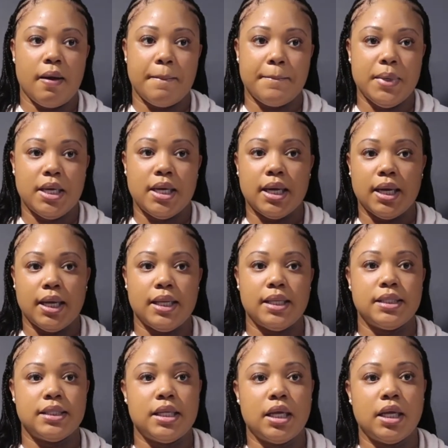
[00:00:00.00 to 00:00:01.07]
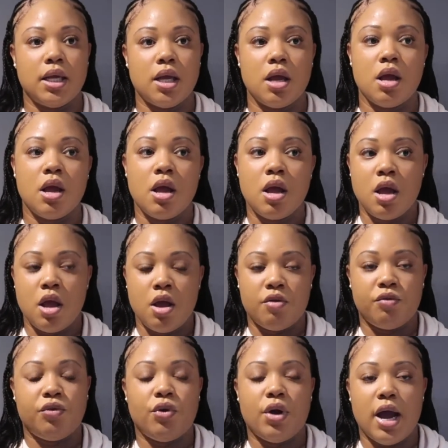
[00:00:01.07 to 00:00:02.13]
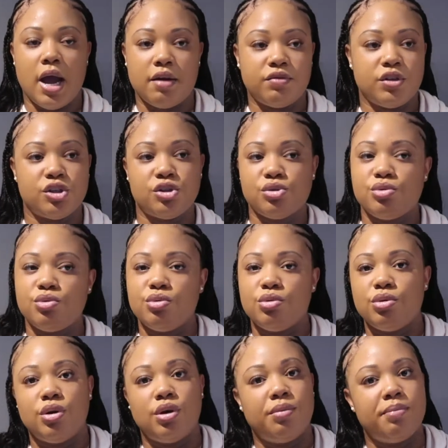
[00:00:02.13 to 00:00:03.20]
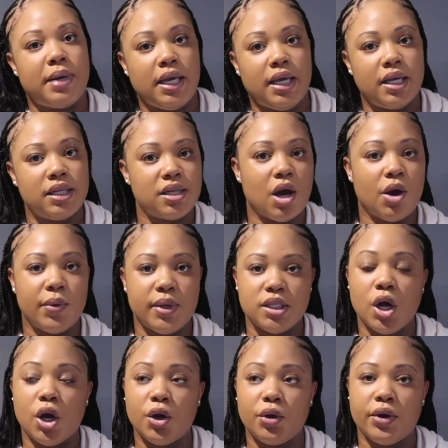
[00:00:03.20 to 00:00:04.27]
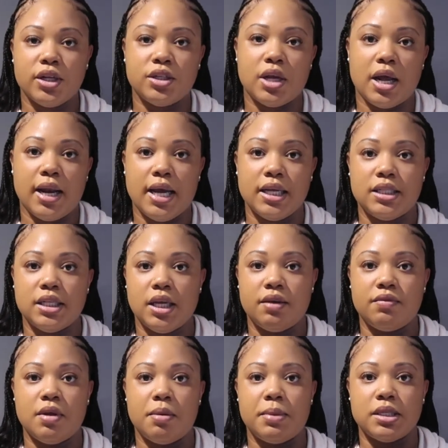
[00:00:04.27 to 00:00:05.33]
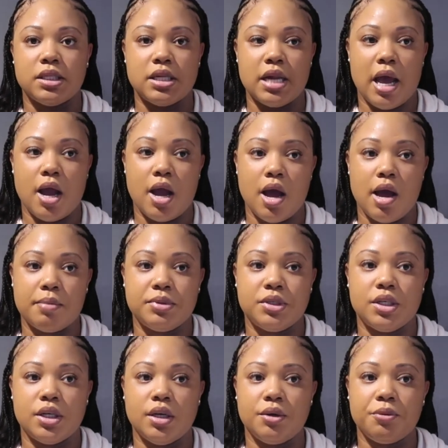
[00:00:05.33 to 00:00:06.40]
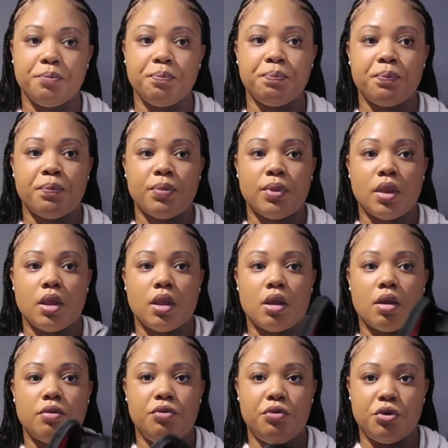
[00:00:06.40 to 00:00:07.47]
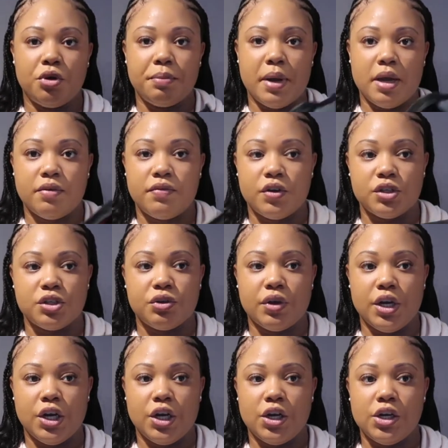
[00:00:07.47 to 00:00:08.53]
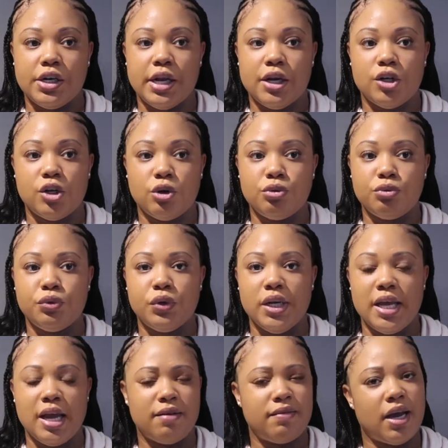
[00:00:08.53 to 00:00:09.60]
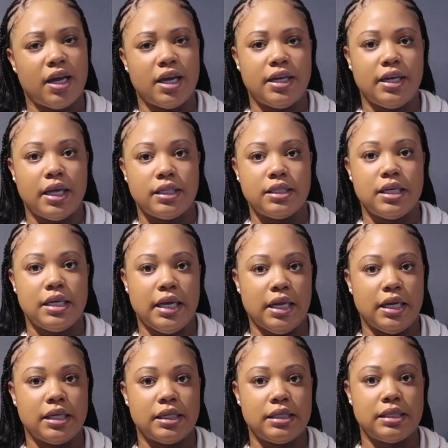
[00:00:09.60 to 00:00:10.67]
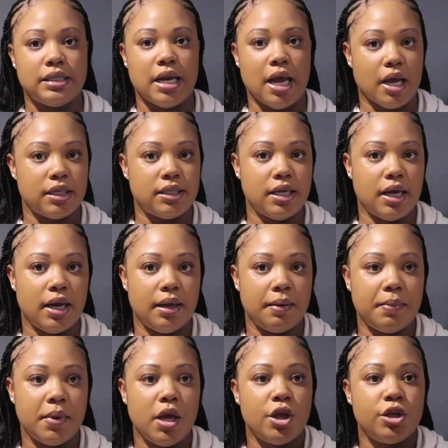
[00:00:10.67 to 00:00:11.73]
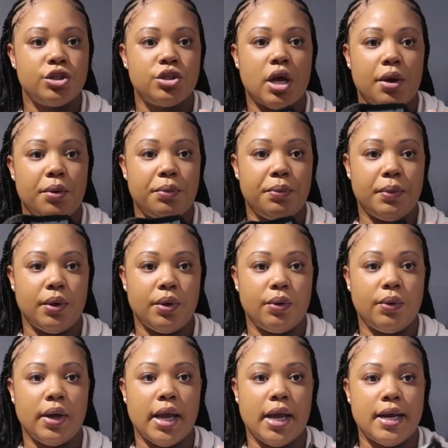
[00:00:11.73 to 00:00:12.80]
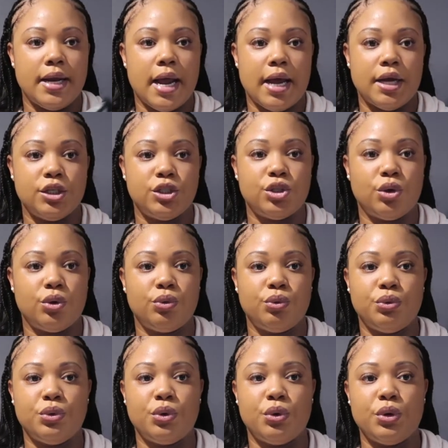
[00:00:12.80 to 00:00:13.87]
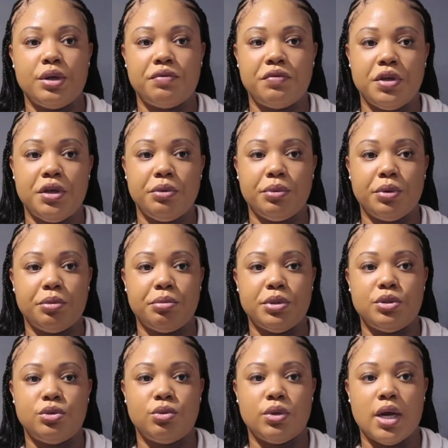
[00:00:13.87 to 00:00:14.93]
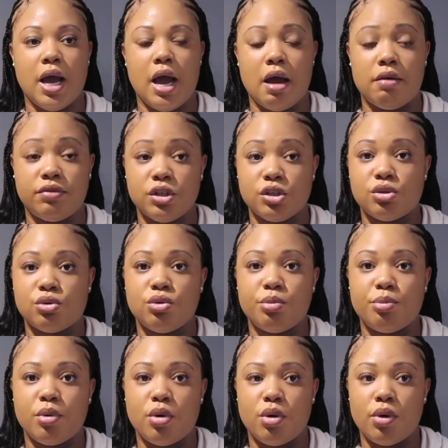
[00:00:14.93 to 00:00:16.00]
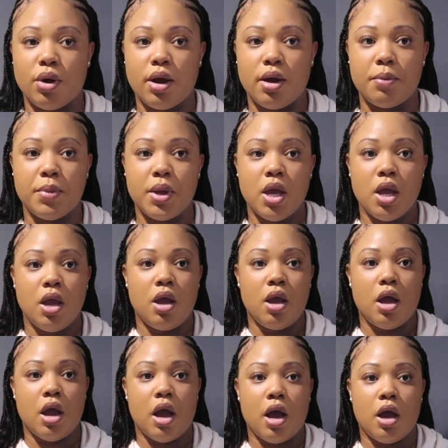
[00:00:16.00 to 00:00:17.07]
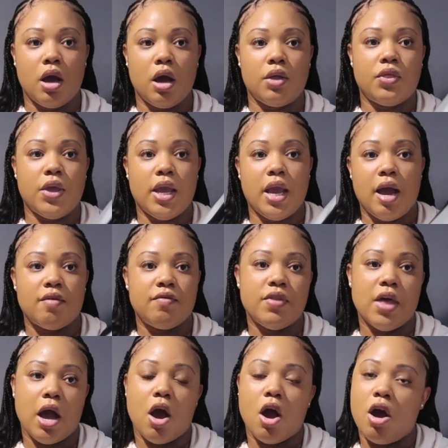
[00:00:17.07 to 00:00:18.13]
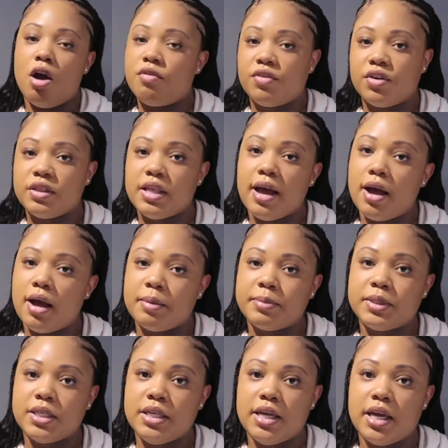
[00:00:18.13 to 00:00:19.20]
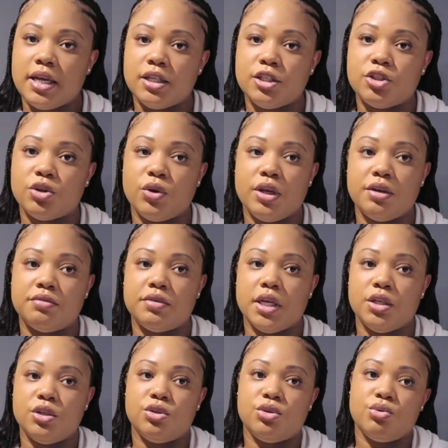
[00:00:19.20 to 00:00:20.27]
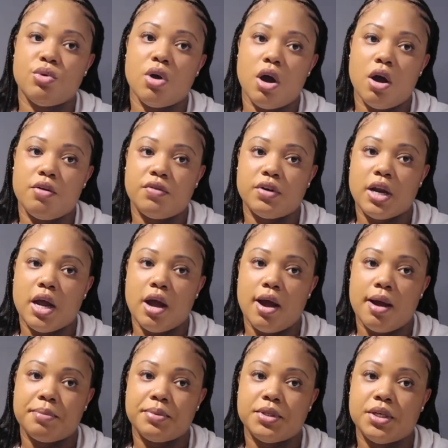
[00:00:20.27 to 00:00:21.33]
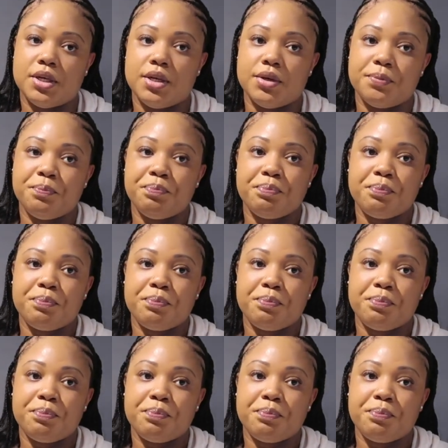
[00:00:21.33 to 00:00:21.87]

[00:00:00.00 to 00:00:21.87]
because for after school, my kids are always hungry, so I like to give them a snack option. For my first grader, they don't really have like a designated snack time, so I will, and I don't know if he will be doing an after school program. They have not offered that option yet, so if they do offer that option,